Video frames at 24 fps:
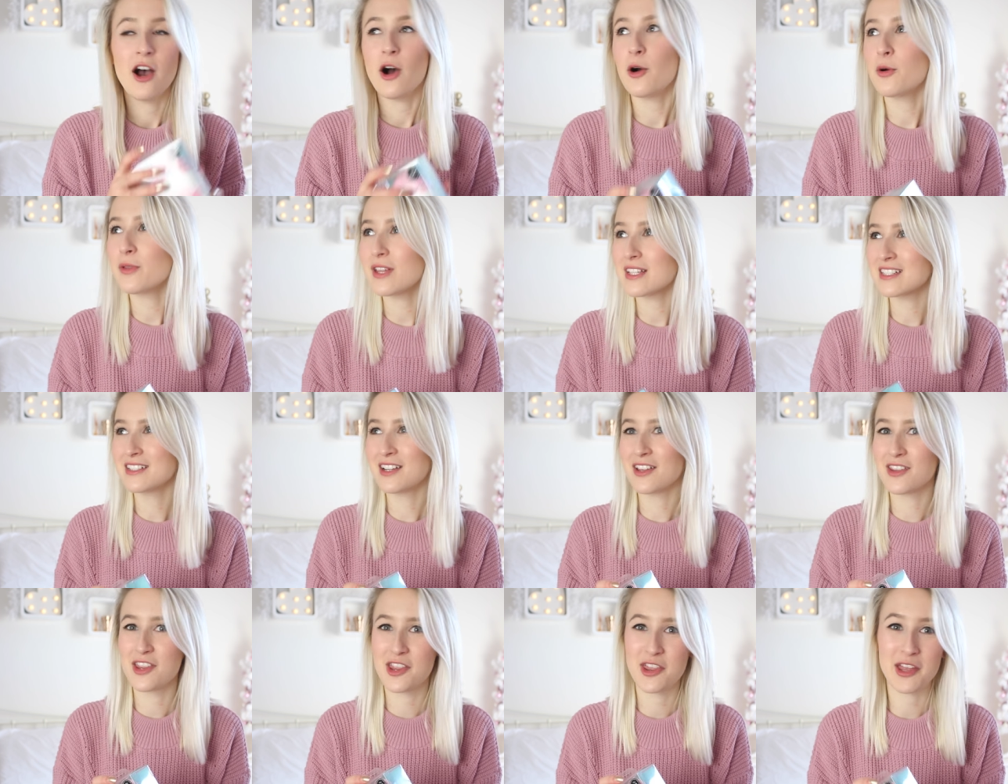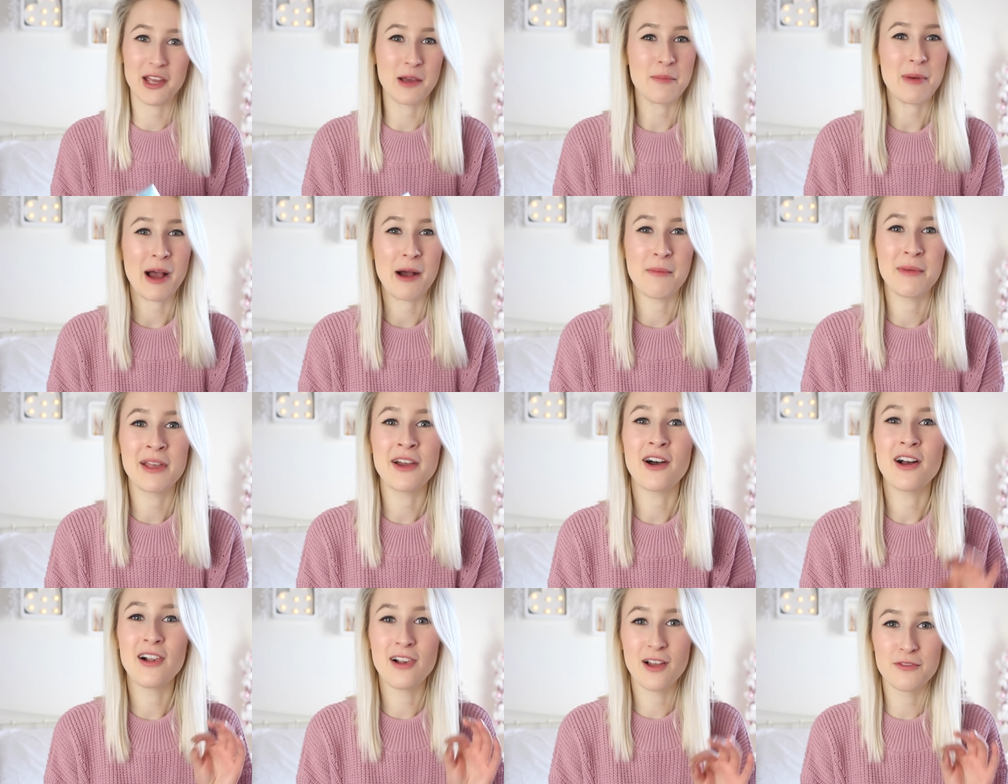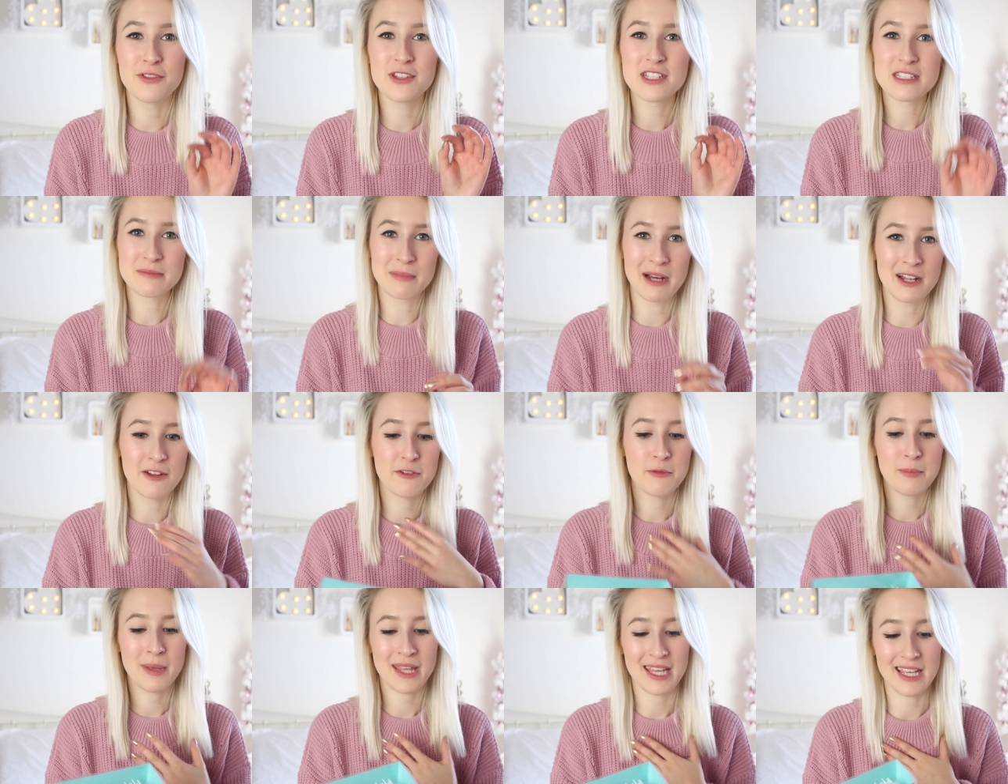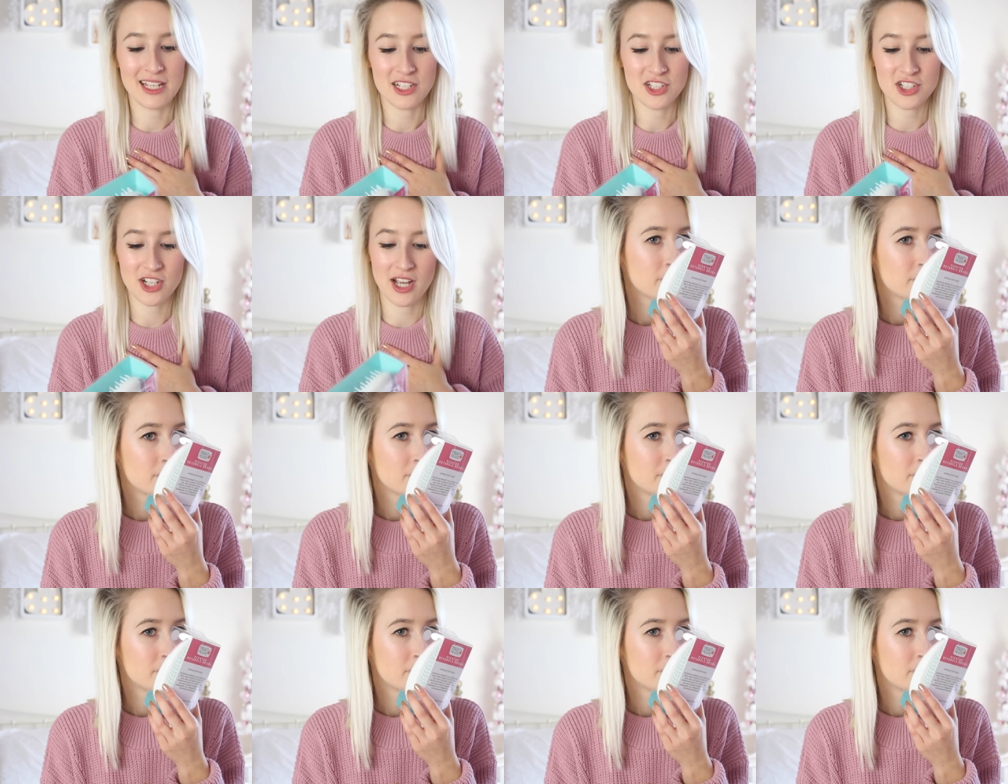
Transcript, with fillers: Oh, that's another thing about me. I love the smell of peach.